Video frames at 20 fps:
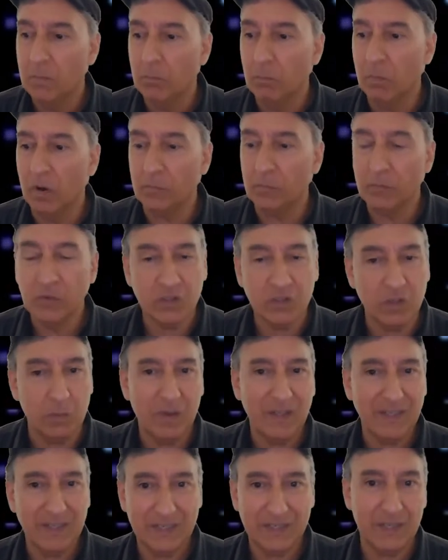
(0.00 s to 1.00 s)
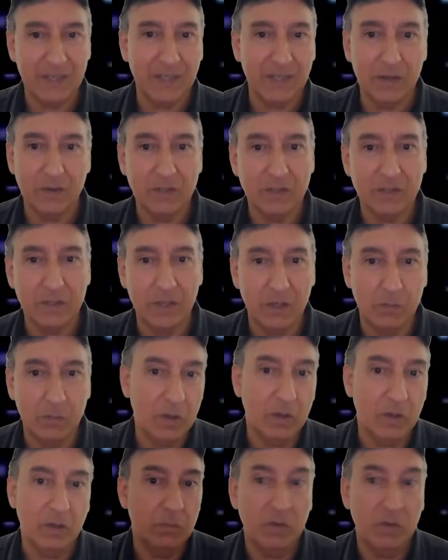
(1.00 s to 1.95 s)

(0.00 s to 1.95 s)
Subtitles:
But for somebody to sit there and say, well,